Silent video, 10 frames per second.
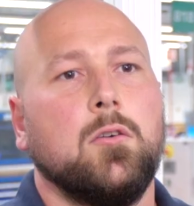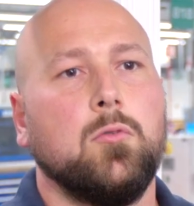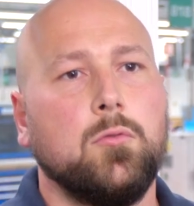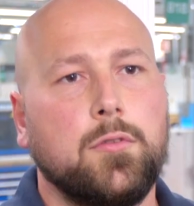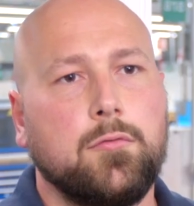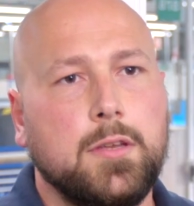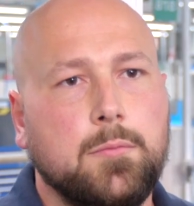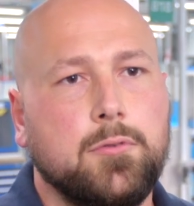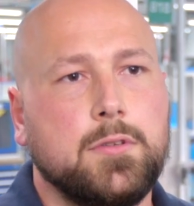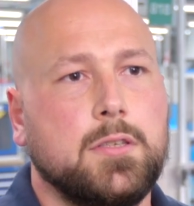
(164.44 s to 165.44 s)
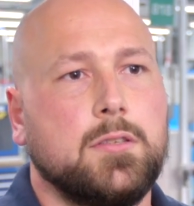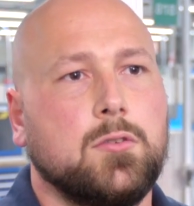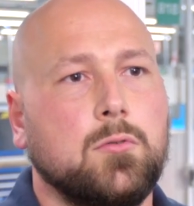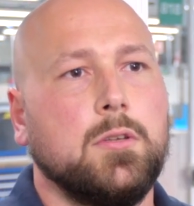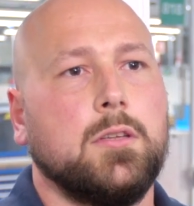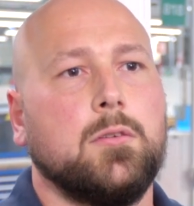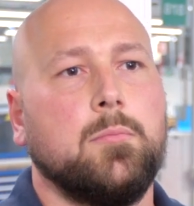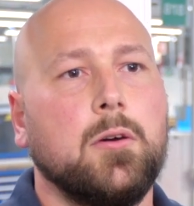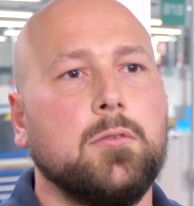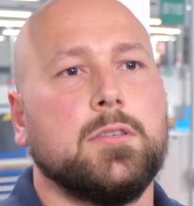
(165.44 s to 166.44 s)
All the 3D printed tooling
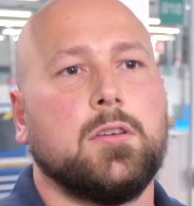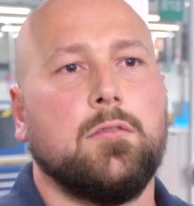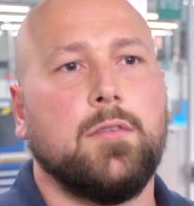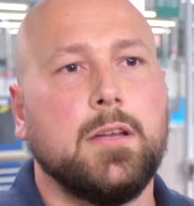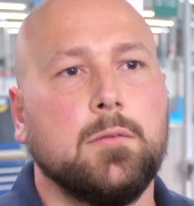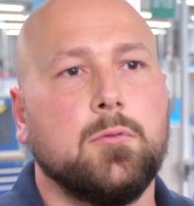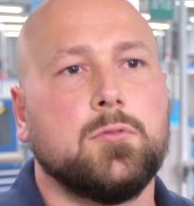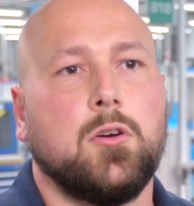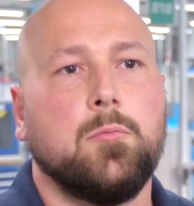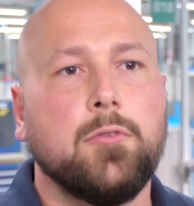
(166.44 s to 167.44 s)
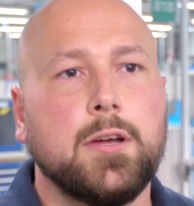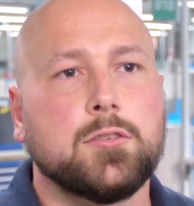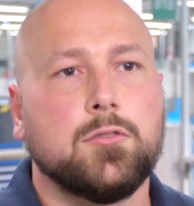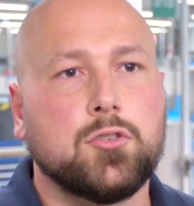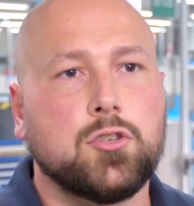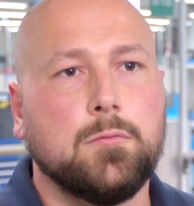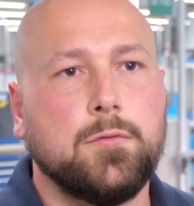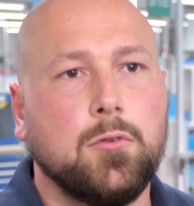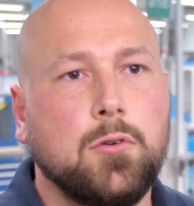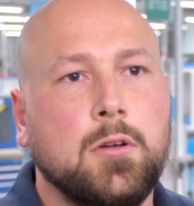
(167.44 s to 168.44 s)
components are available to operators on the shop
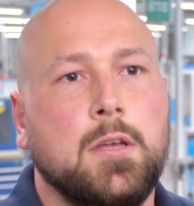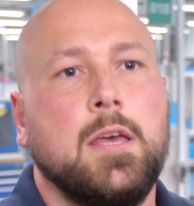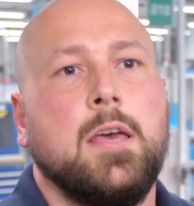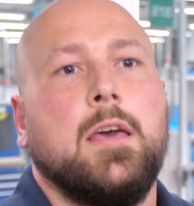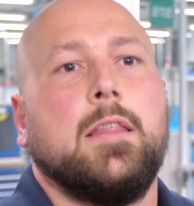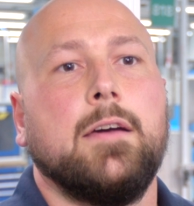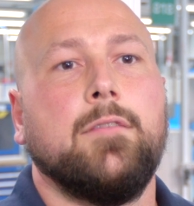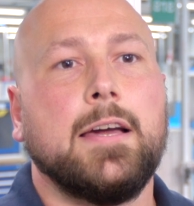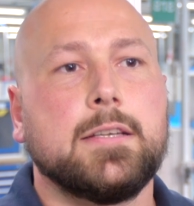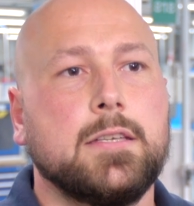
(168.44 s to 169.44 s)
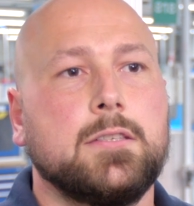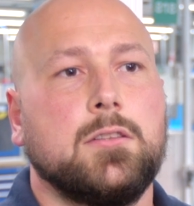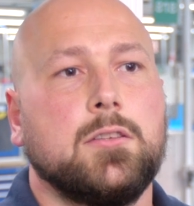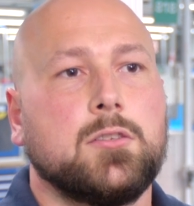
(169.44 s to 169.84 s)
floor. They have access to the